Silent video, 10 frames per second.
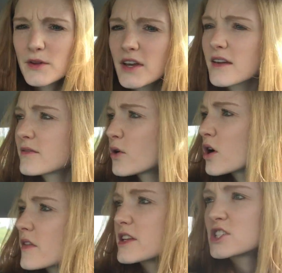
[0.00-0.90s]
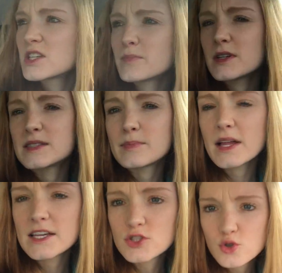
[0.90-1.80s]
I'm looking for the cheapest
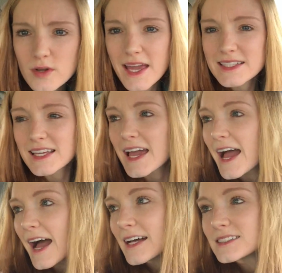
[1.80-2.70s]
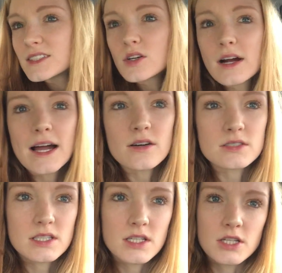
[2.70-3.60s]
place to get gas
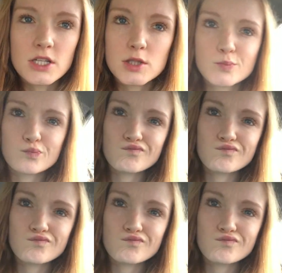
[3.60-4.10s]
around here.